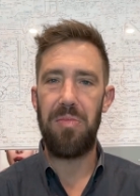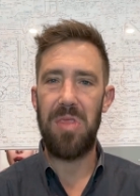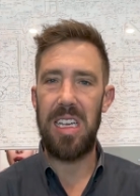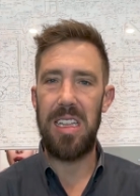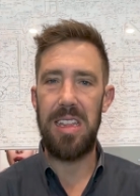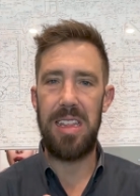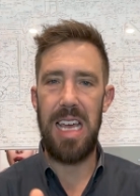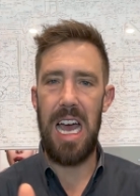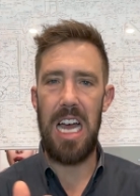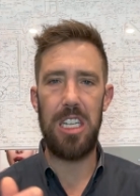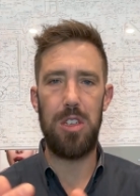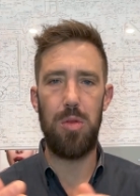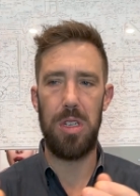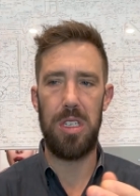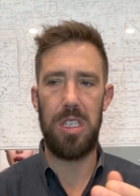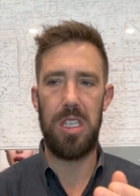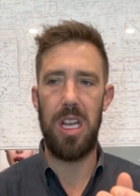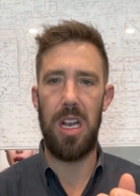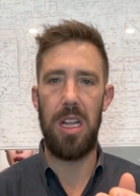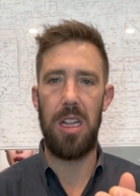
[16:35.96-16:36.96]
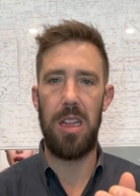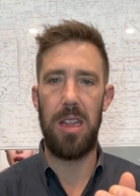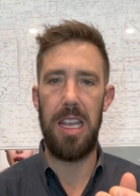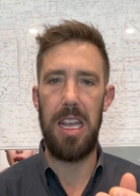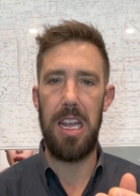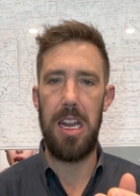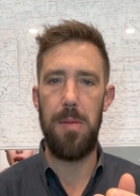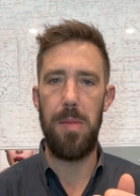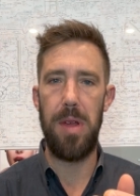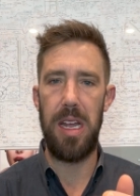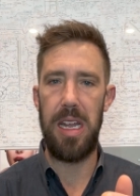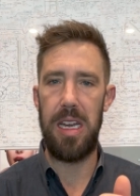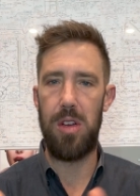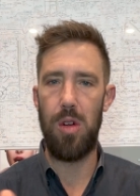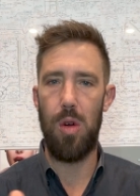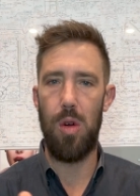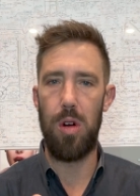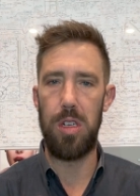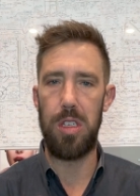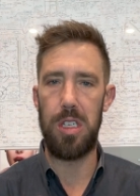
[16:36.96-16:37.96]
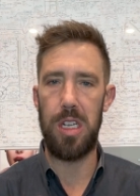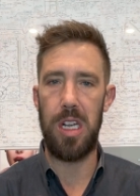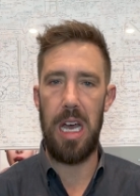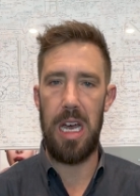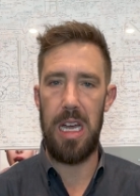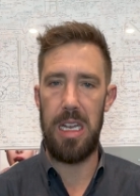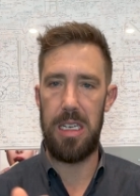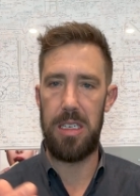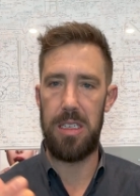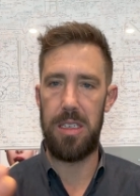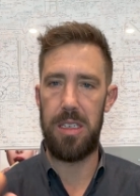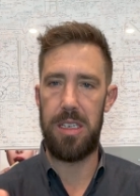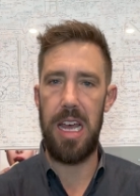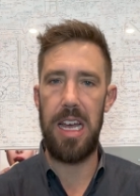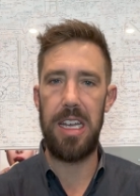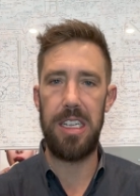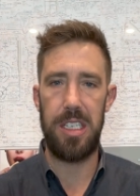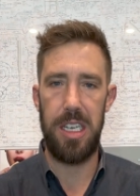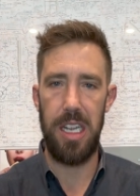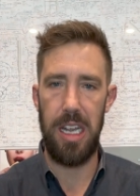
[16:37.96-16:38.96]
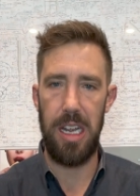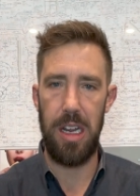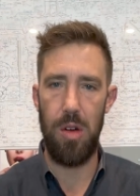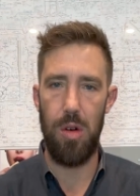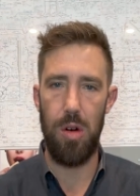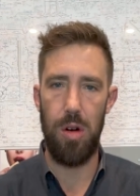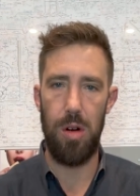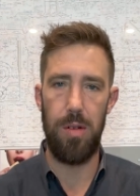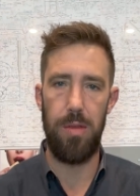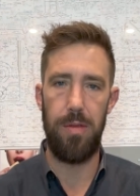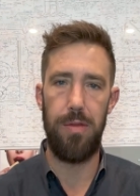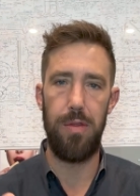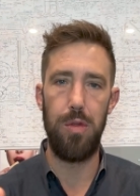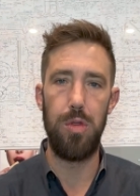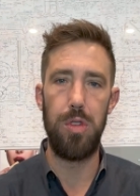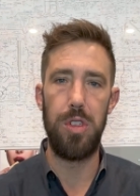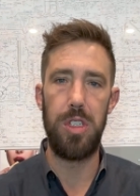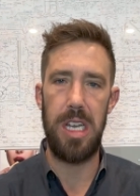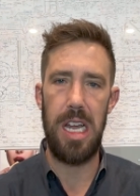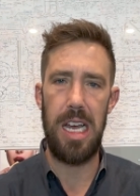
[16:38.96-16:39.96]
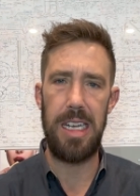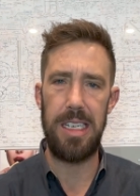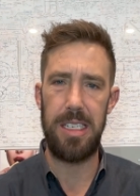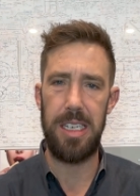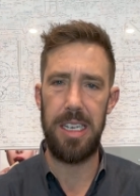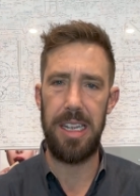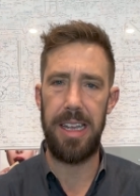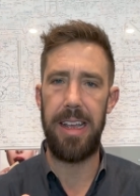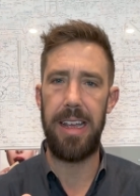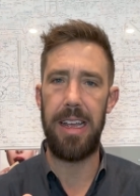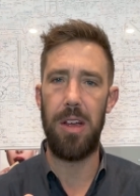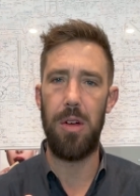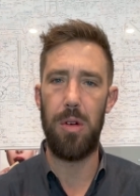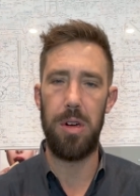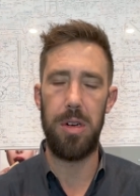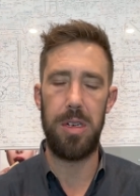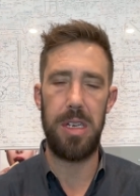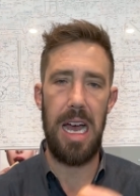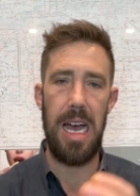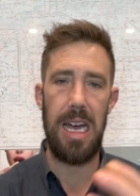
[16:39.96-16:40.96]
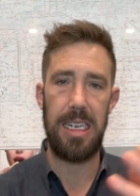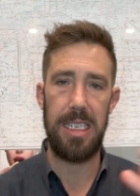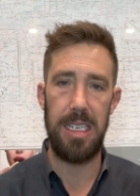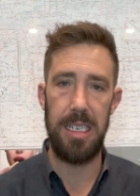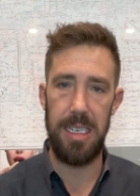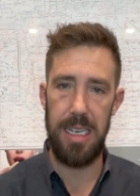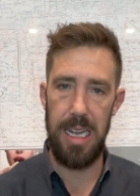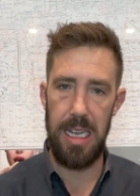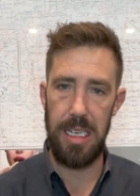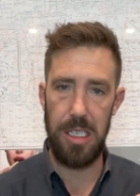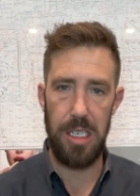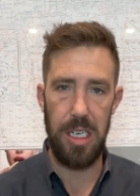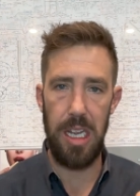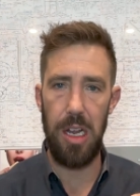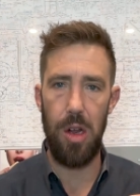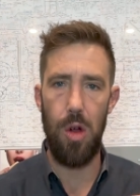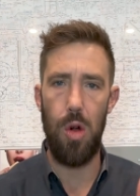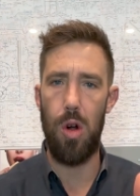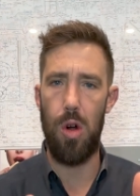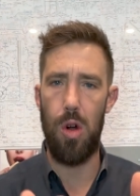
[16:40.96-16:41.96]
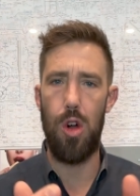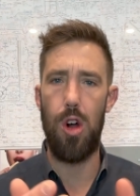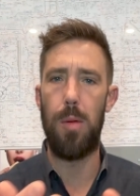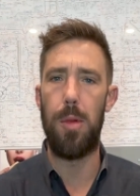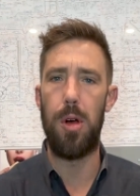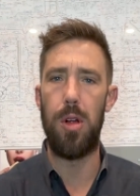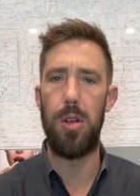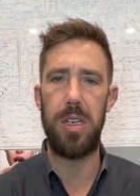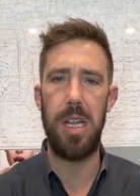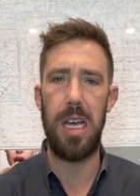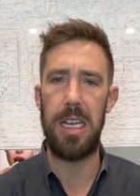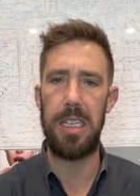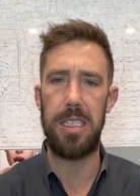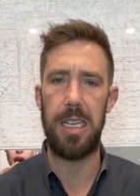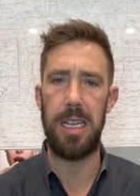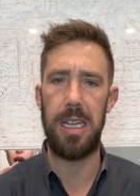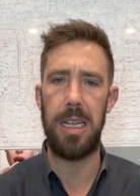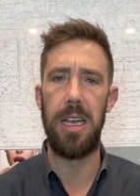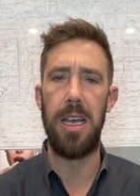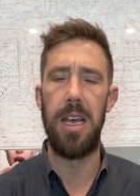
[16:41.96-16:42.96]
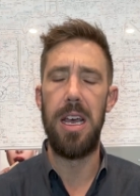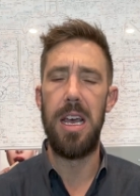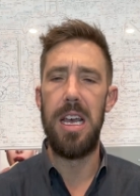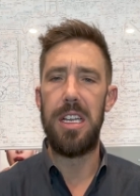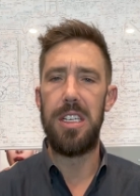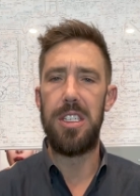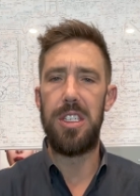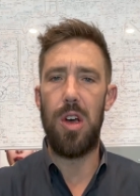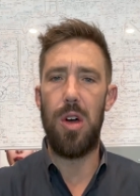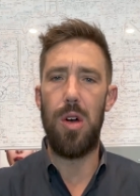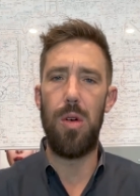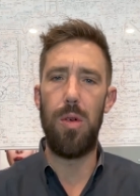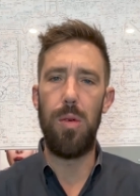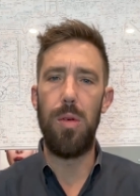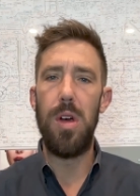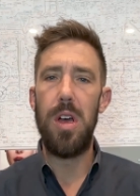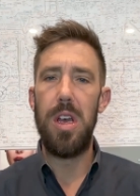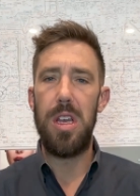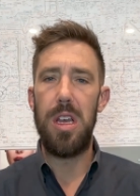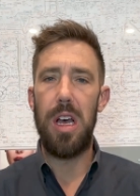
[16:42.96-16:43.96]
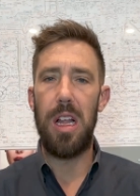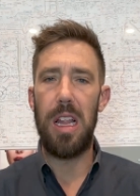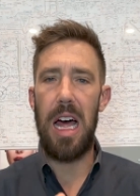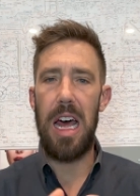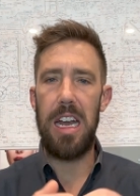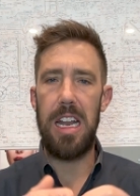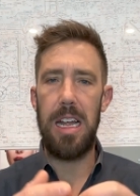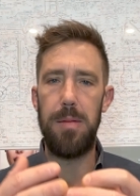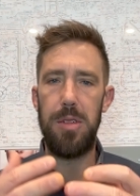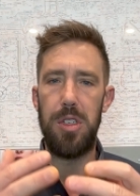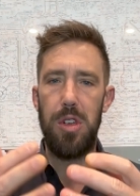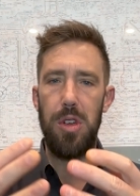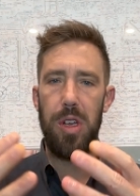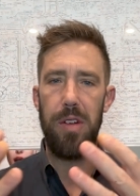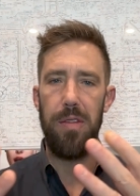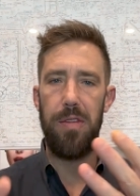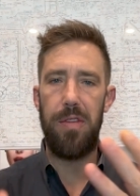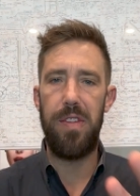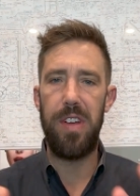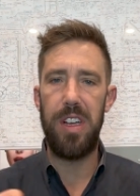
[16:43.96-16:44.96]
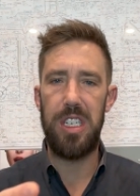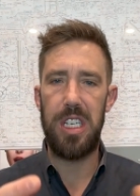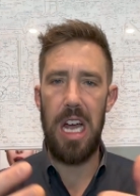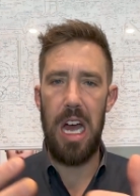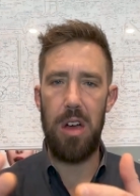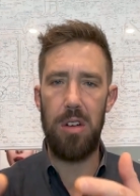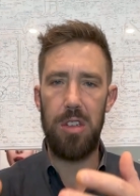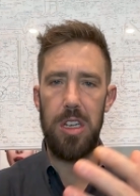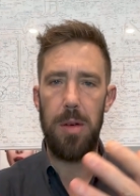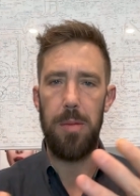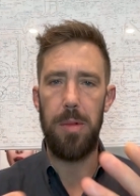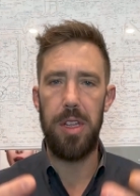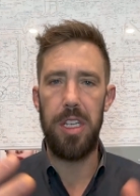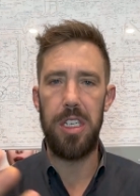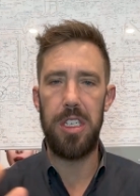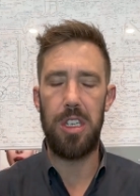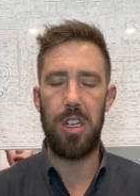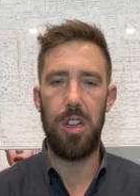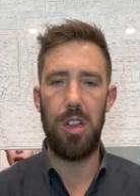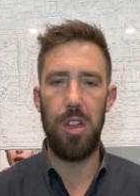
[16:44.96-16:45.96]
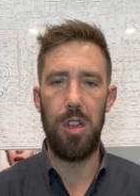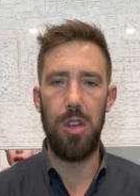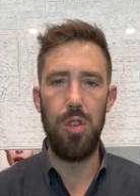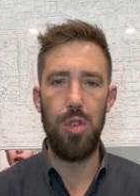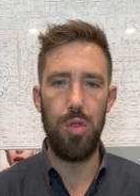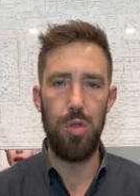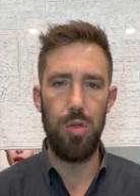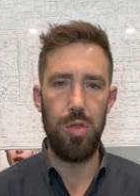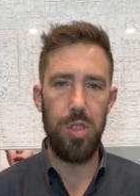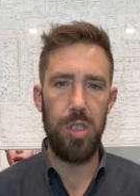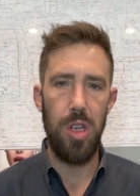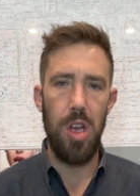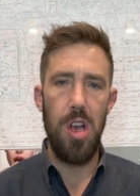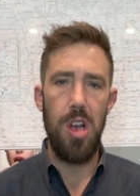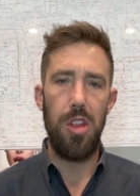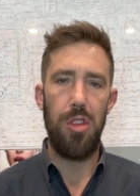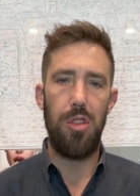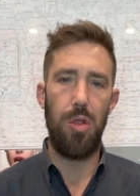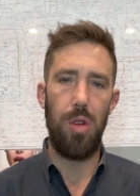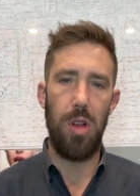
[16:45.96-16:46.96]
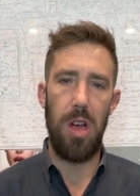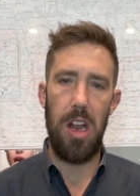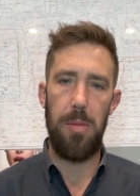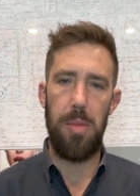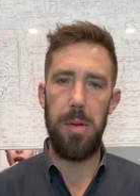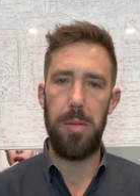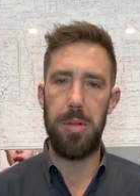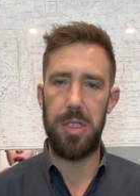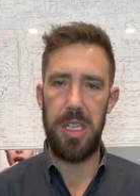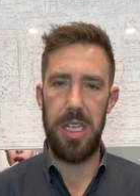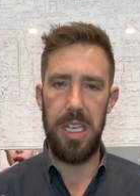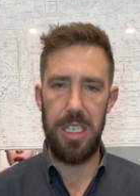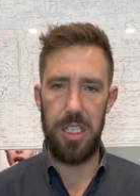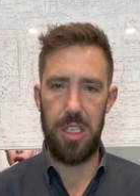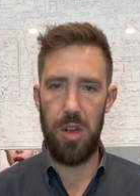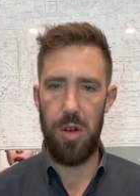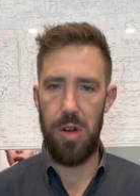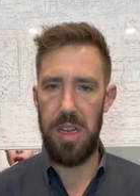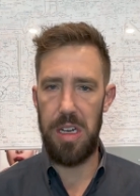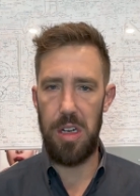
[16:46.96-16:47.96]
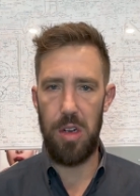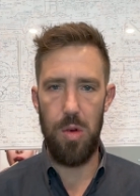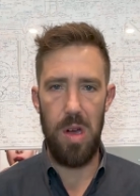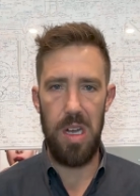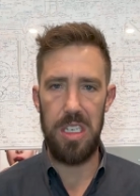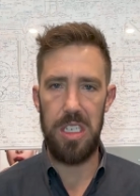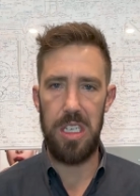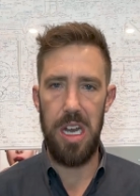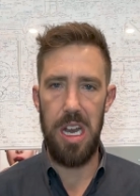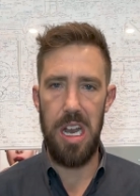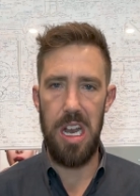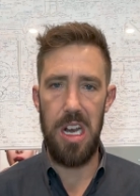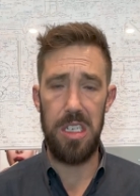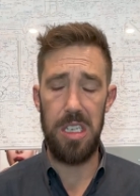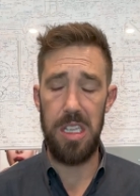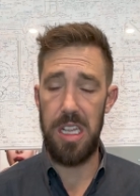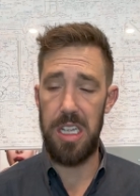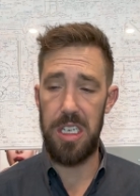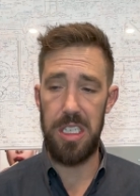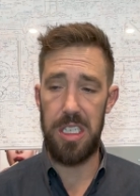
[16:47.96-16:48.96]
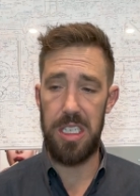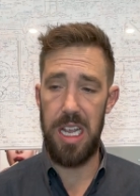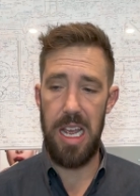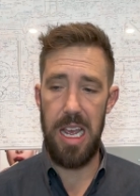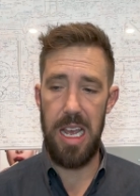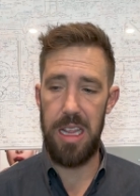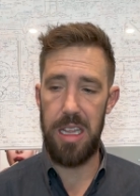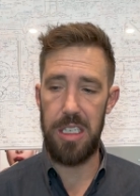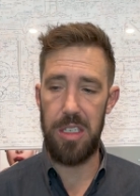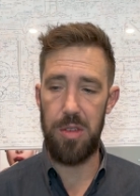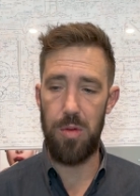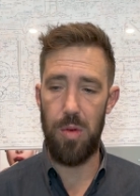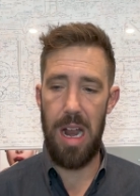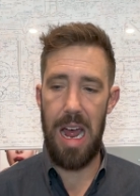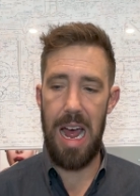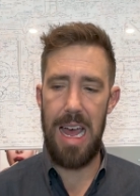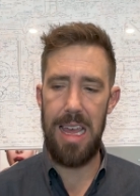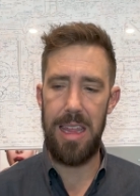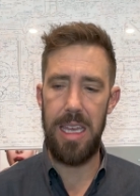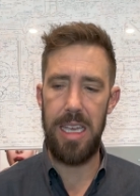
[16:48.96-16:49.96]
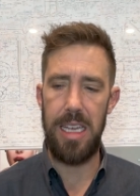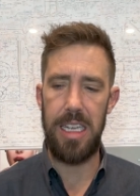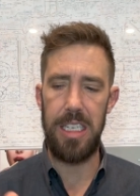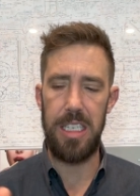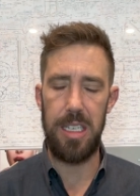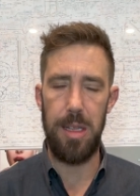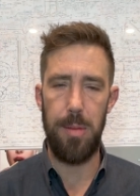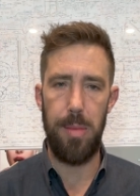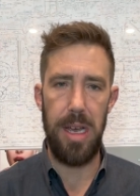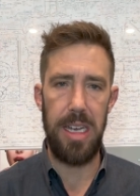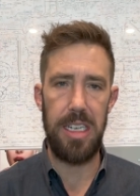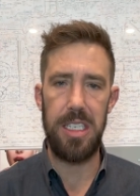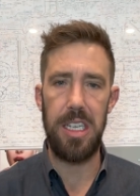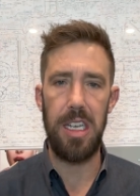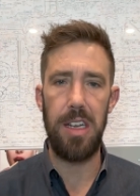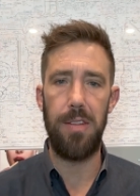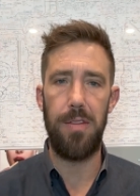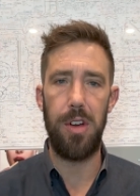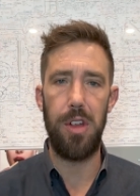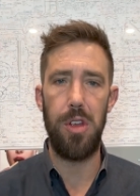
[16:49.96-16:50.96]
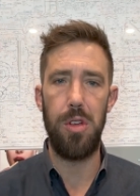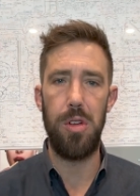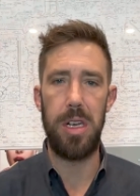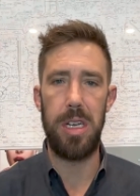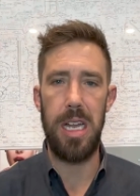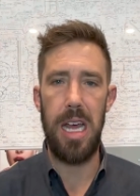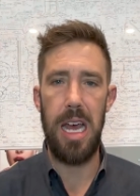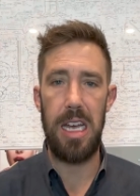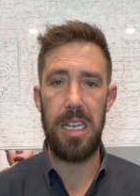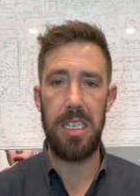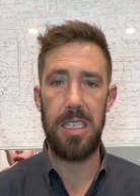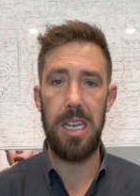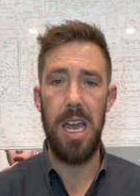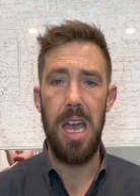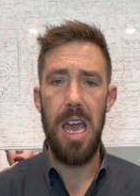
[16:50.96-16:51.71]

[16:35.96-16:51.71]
that's what's going to lead me towards gut testing or foods testing or toxin testing or hormone testing. So a lot of times you can fish out some of these clues through a lot of people's history and questionnaires and then just say hey this is what i think is the best thing for you to test